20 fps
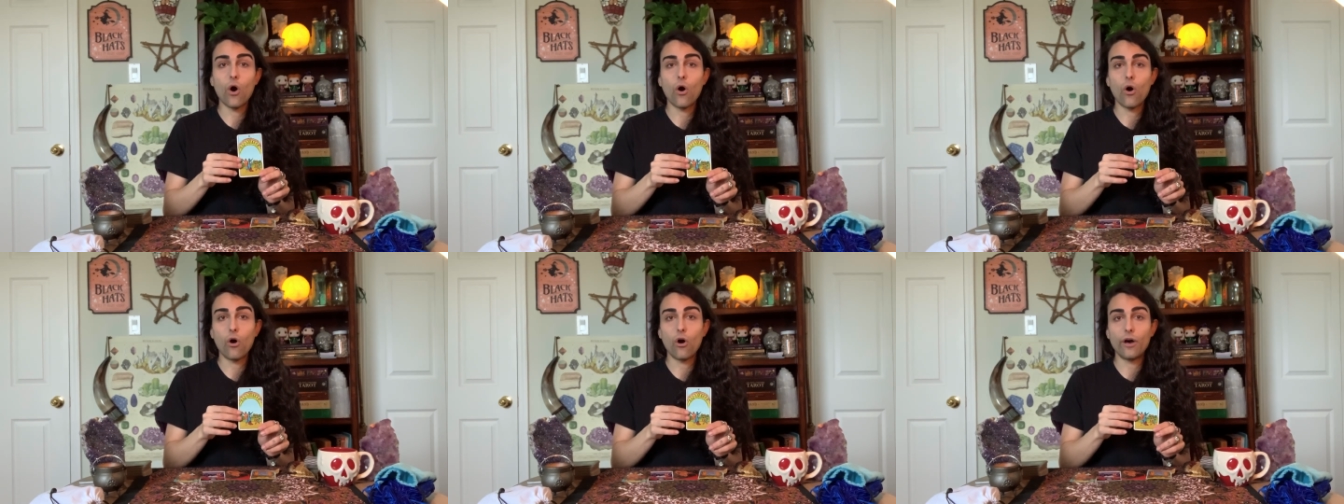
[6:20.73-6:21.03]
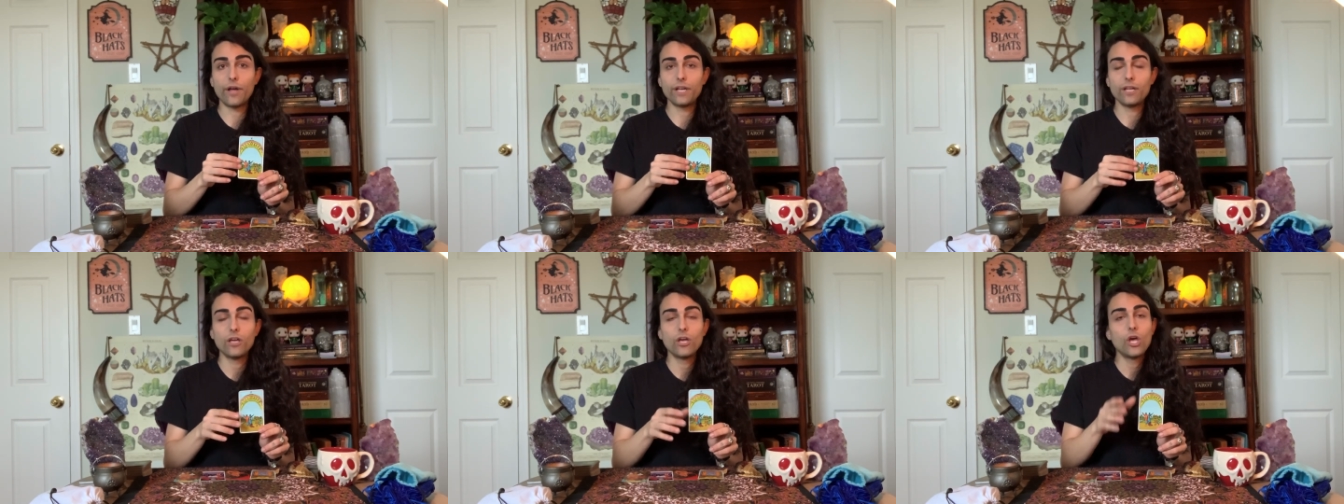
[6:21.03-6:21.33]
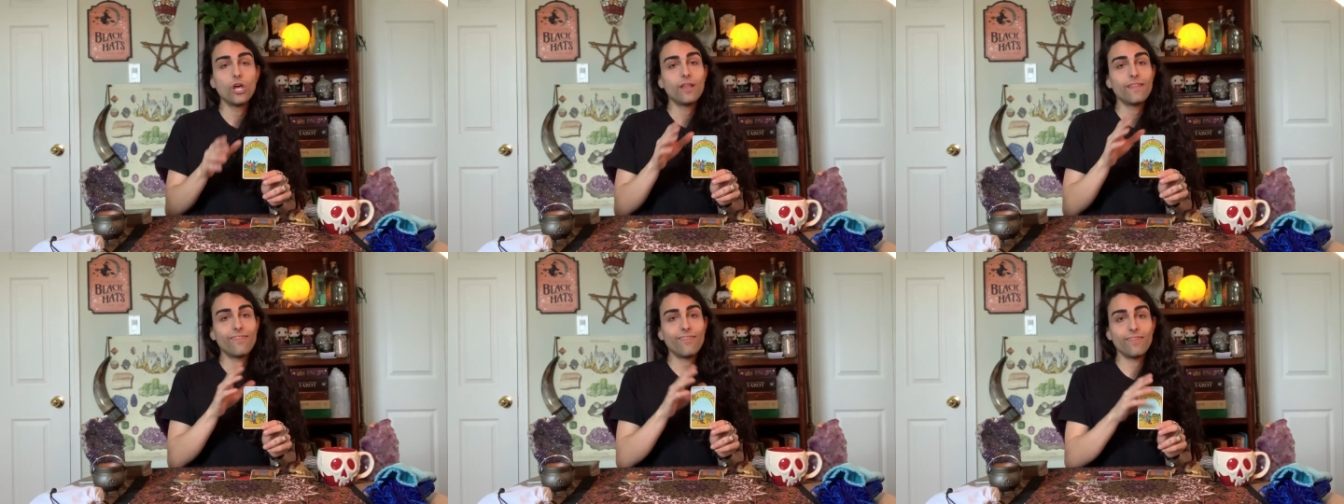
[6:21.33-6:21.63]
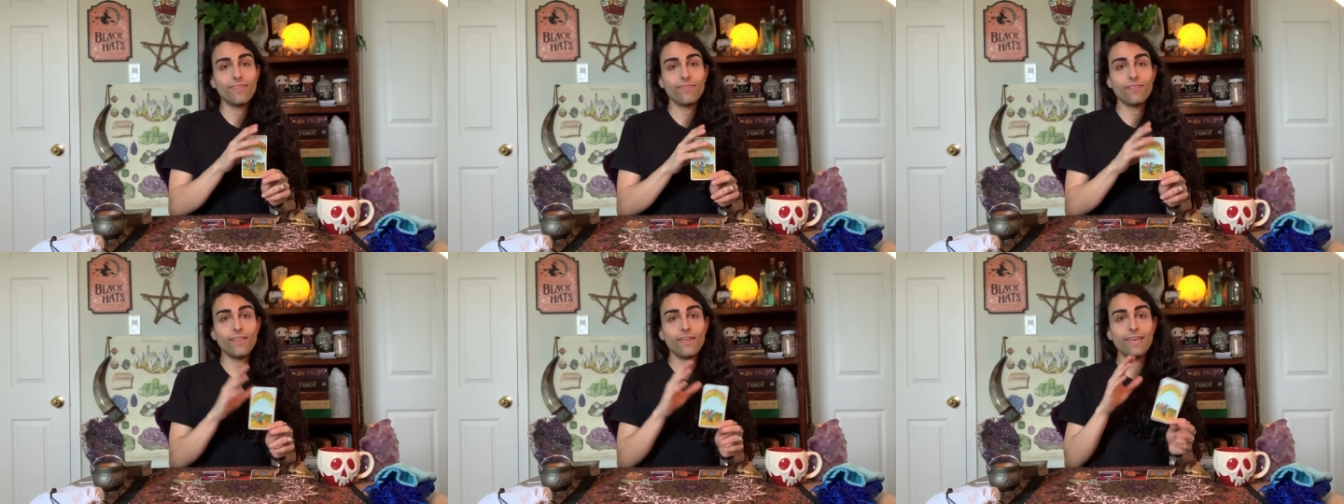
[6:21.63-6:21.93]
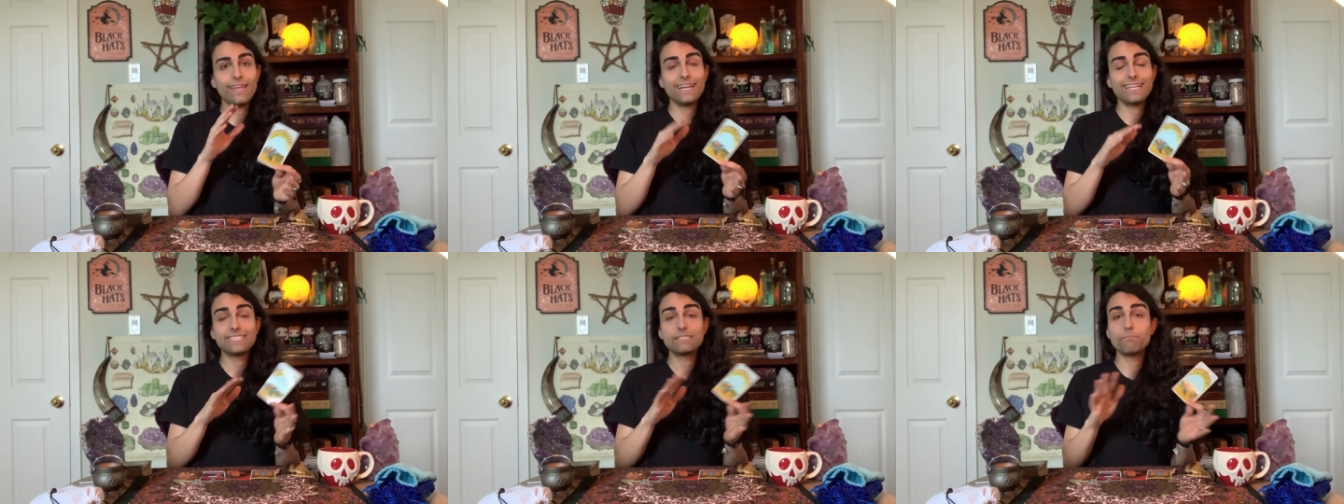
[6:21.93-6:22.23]
on,
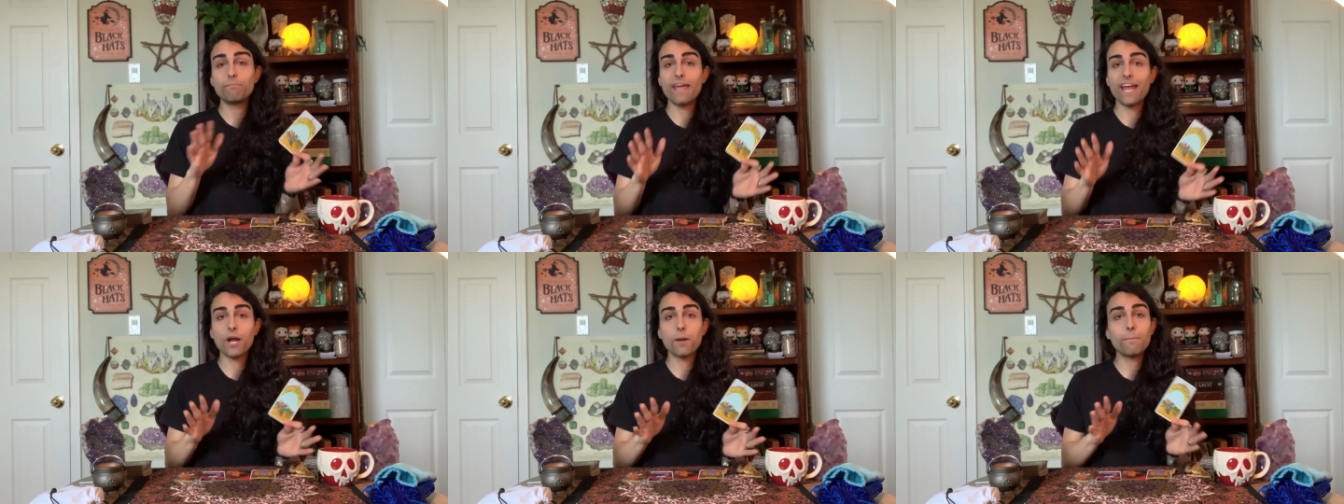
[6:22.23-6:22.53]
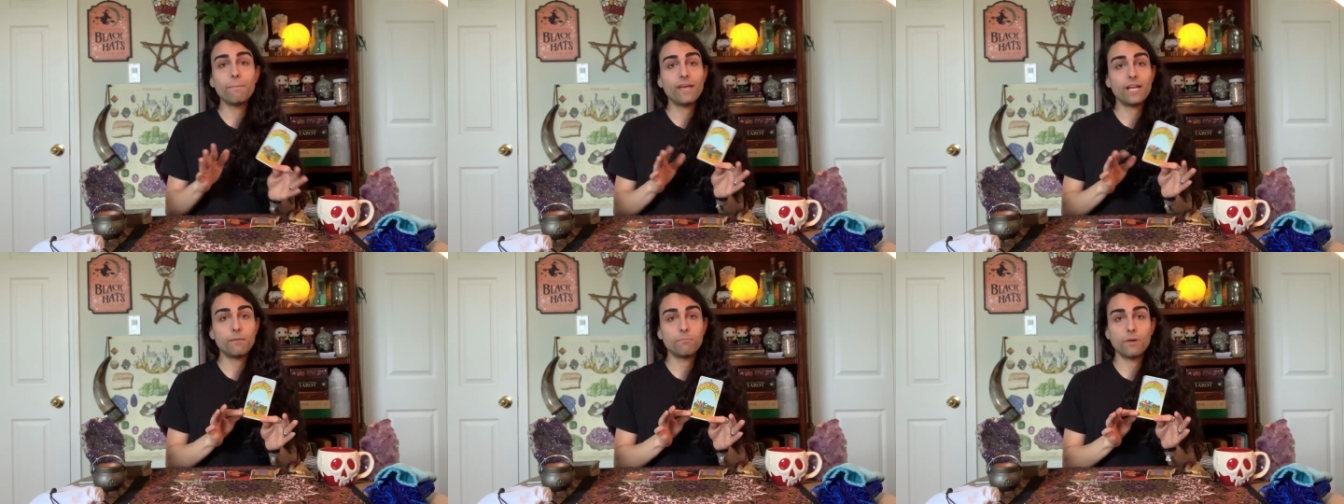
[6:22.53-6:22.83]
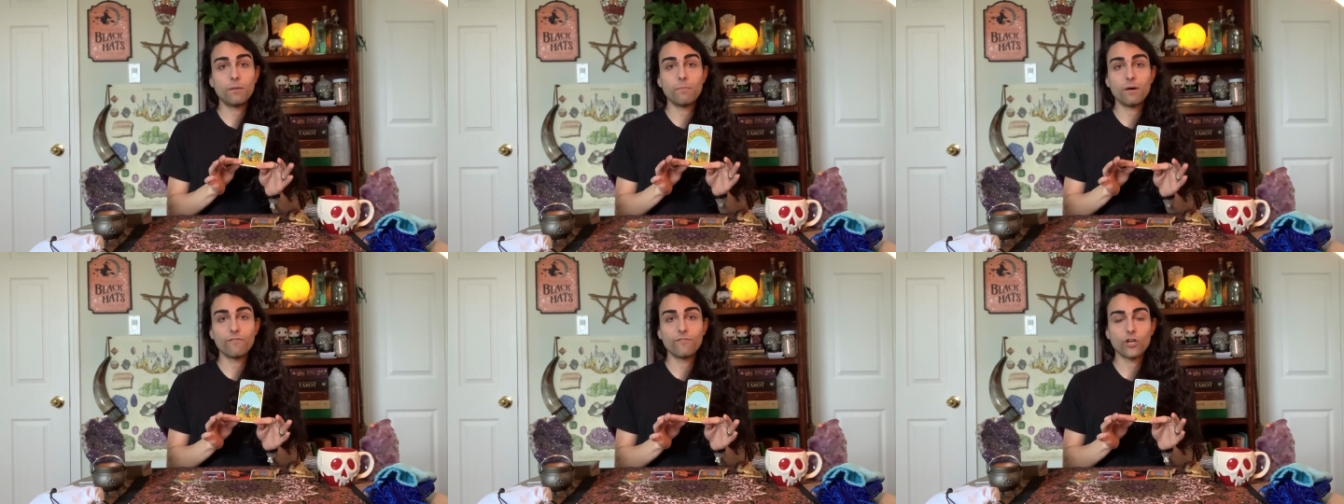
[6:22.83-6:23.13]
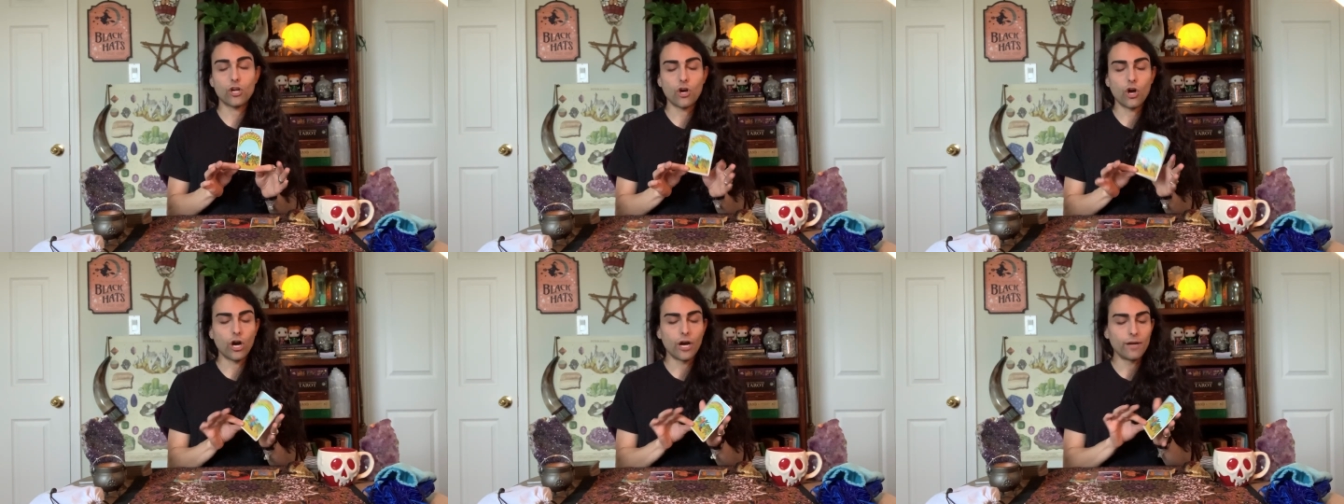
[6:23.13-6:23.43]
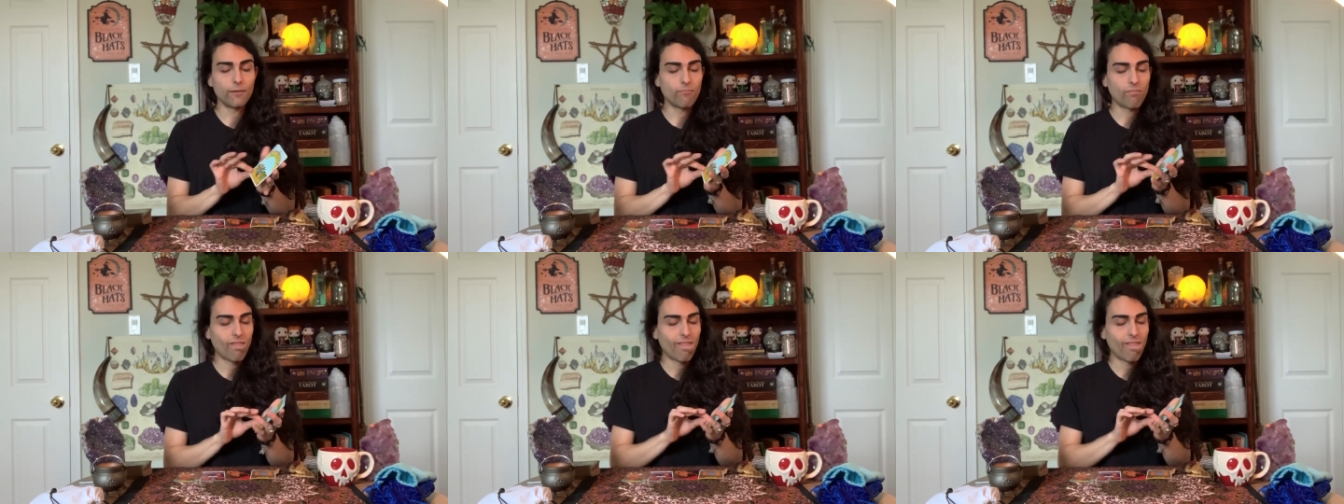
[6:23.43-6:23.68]
and it's bare minimum of the card.